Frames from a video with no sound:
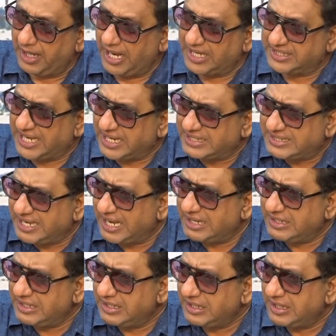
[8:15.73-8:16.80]
As I
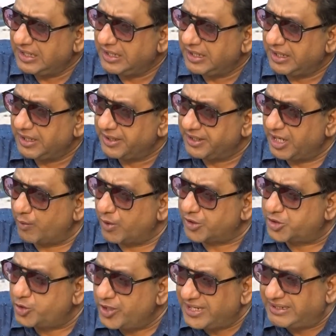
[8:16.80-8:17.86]
said, they were
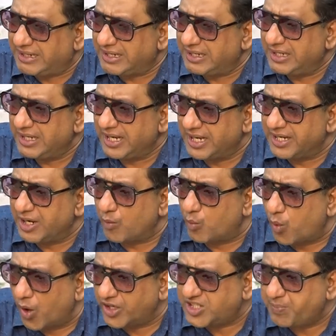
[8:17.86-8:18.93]
treated in the
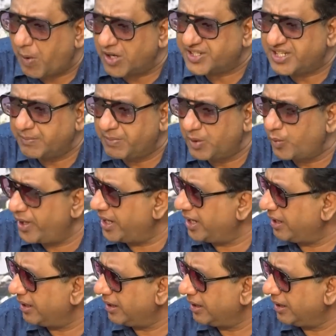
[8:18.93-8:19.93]
worst possible way.